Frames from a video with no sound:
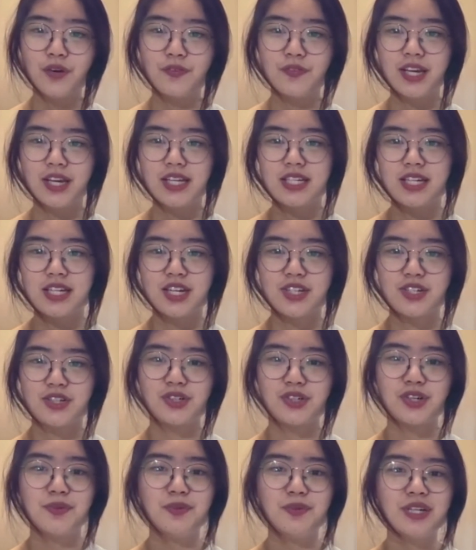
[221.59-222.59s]
the international
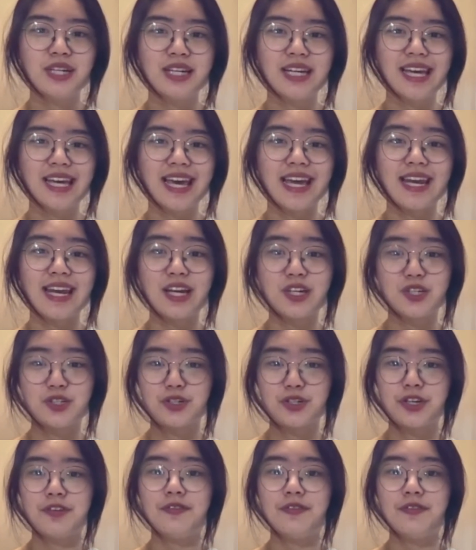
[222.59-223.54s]
community can achieve